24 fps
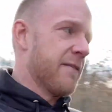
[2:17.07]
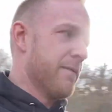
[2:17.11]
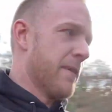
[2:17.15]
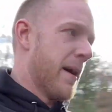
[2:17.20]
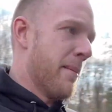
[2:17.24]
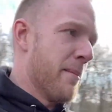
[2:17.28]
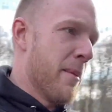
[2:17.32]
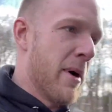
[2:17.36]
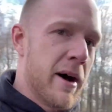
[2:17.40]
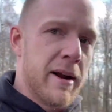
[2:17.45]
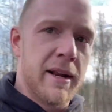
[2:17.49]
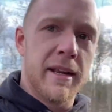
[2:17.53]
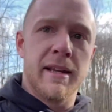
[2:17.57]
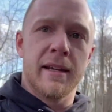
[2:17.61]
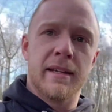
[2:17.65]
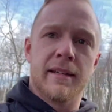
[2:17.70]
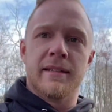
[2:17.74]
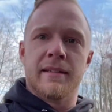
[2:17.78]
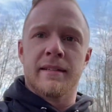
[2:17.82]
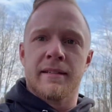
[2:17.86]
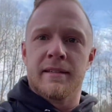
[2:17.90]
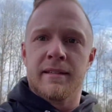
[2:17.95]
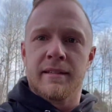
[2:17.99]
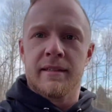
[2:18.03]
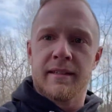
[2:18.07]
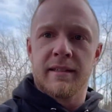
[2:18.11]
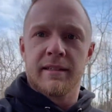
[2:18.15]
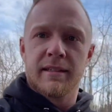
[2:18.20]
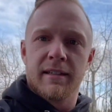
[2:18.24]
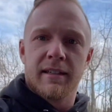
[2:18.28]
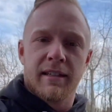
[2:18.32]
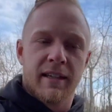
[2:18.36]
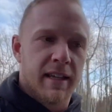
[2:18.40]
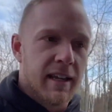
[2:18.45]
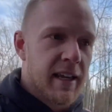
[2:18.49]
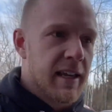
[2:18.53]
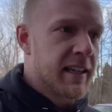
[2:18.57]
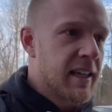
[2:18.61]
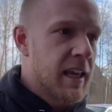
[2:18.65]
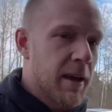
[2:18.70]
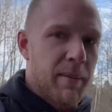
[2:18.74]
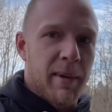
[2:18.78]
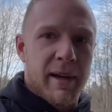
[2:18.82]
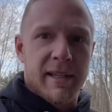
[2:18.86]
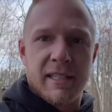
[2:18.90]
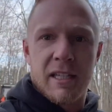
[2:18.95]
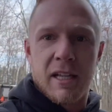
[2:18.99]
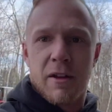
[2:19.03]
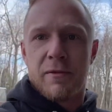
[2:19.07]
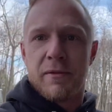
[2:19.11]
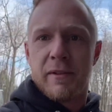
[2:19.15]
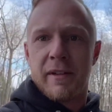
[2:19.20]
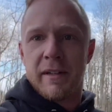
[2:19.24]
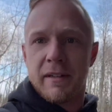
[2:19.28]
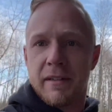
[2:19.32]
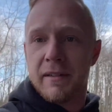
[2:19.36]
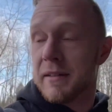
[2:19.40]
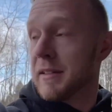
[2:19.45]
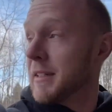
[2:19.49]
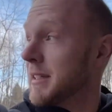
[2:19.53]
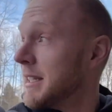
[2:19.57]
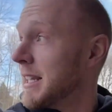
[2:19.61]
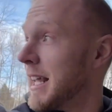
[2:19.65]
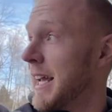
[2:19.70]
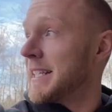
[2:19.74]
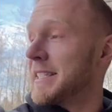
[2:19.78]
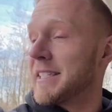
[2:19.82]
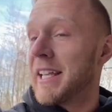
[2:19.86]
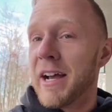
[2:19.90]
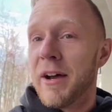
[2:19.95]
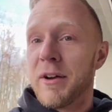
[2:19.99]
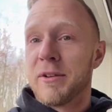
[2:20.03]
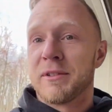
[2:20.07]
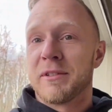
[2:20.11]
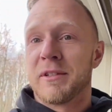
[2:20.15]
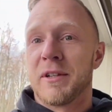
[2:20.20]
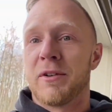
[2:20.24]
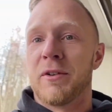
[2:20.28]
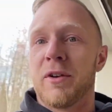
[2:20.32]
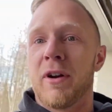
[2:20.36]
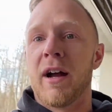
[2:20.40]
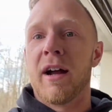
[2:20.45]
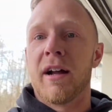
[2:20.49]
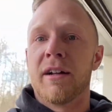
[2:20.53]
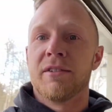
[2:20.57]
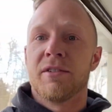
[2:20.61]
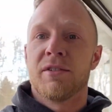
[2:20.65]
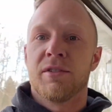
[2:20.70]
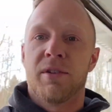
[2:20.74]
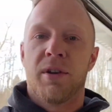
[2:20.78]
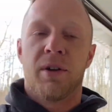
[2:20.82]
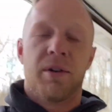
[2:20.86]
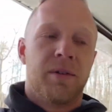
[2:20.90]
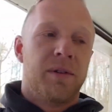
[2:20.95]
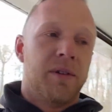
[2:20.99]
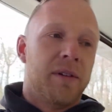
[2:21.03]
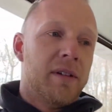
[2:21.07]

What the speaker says: my money and get myself a nice house and garage. So